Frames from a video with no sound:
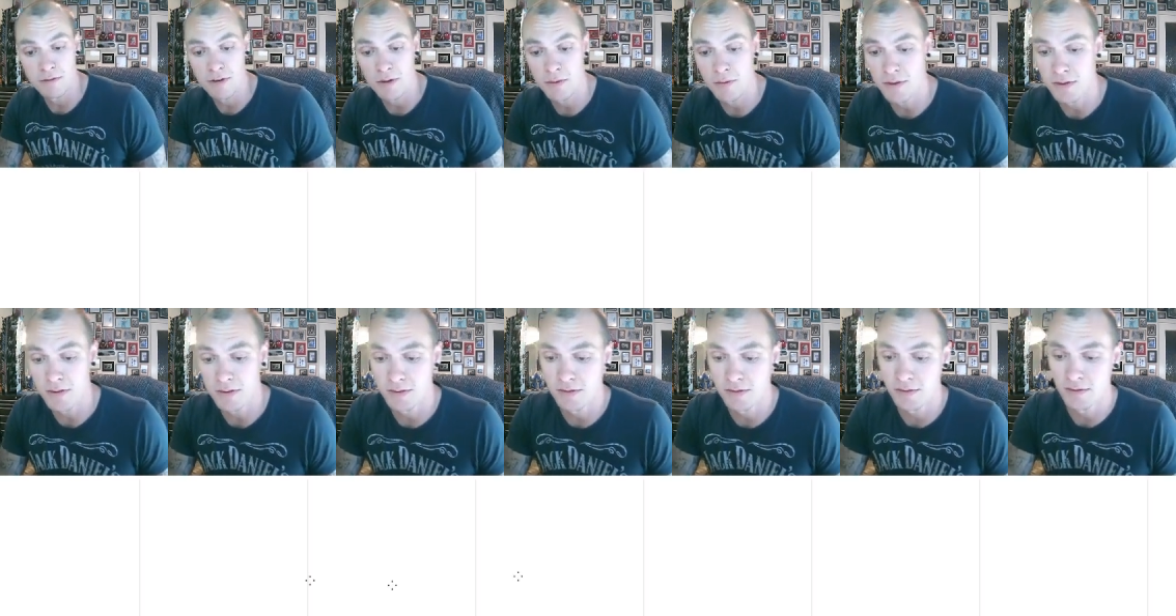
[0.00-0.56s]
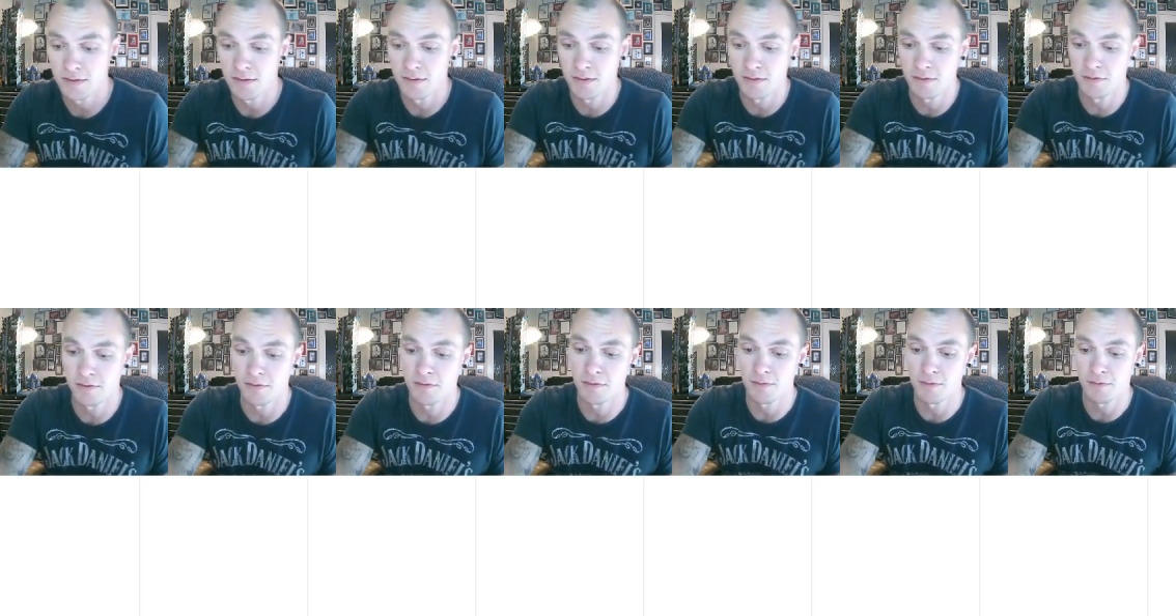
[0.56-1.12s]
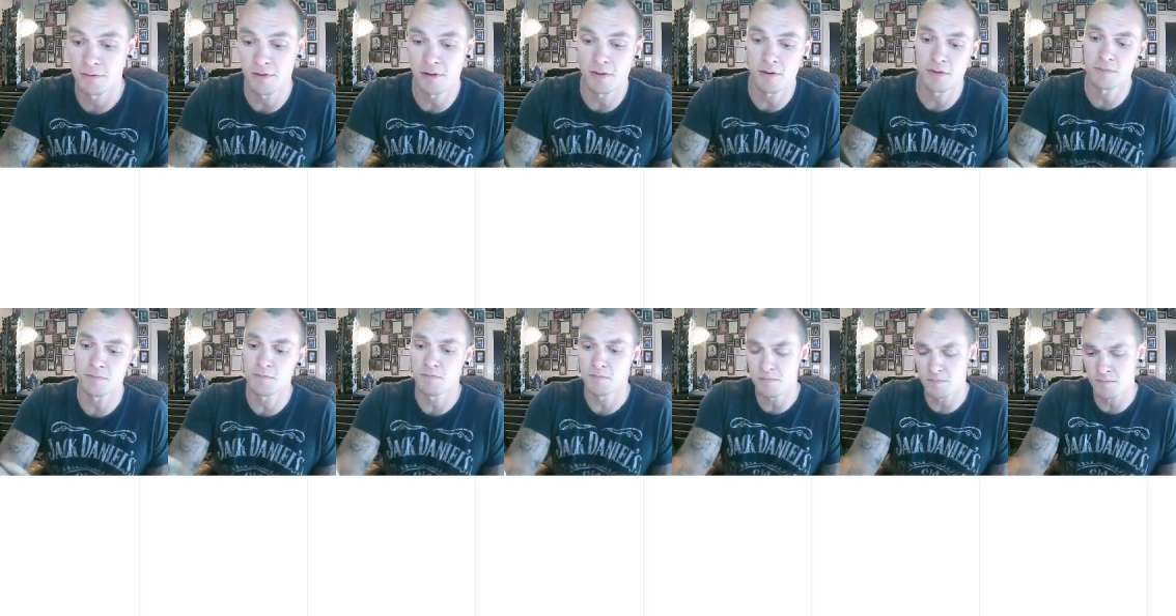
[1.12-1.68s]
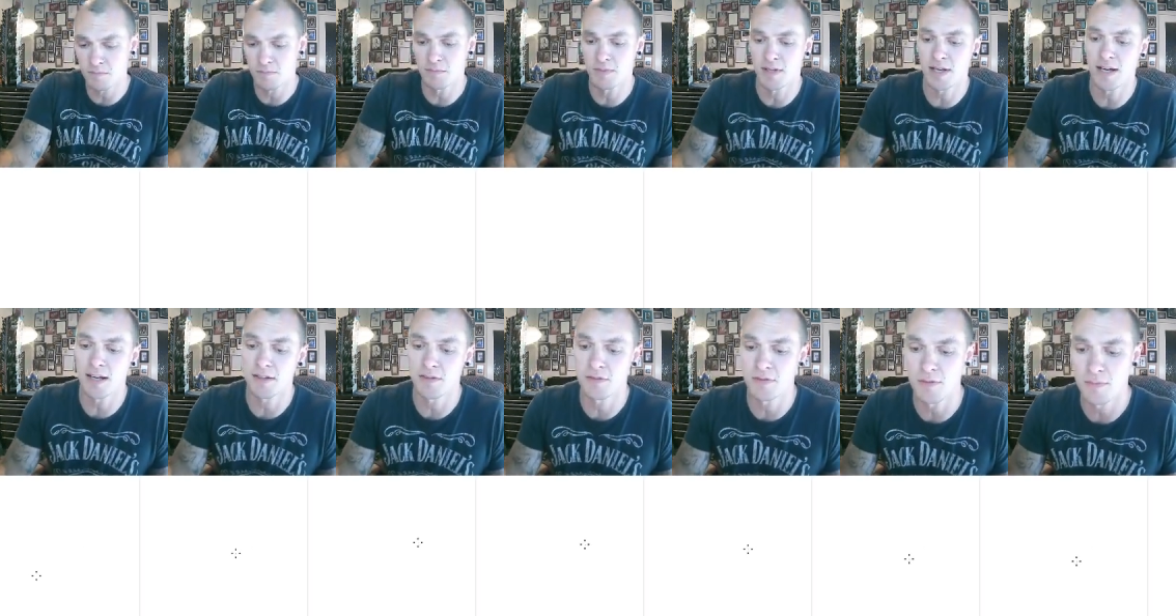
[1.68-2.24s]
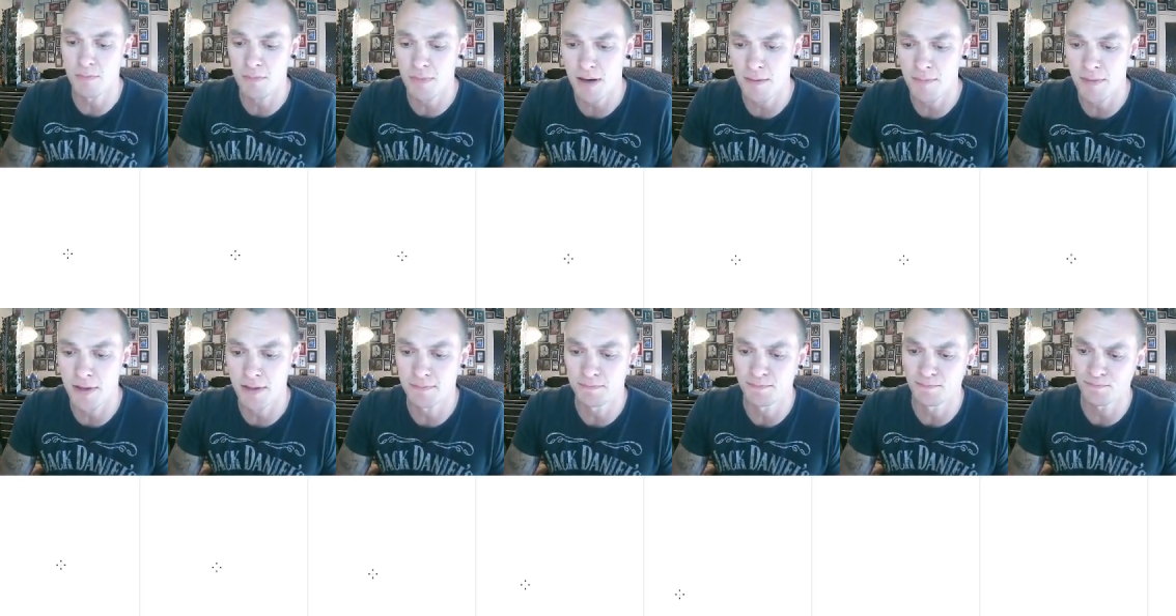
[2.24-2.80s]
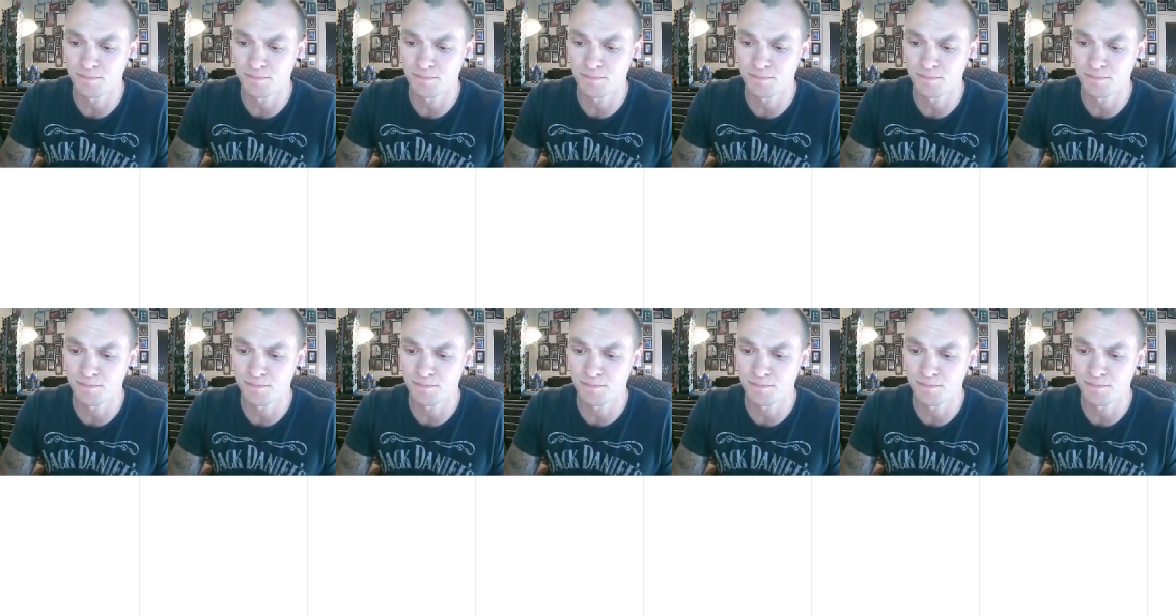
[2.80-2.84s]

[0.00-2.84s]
our cartoon Batman.